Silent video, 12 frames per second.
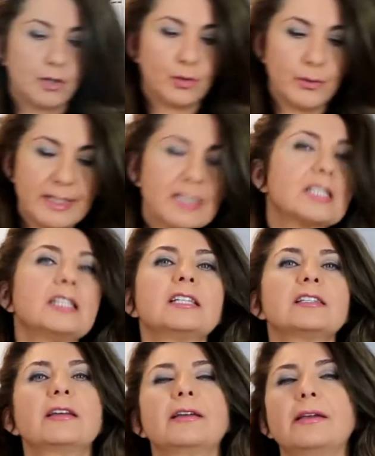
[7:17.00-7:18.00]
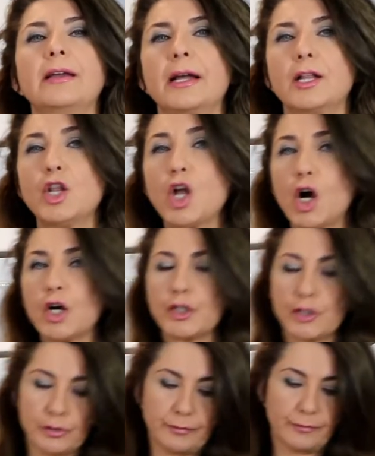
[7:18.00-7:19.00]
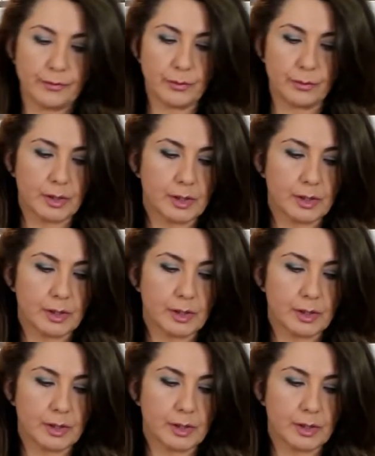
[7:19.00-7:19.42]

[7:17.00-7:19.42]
Quince is a large fruit,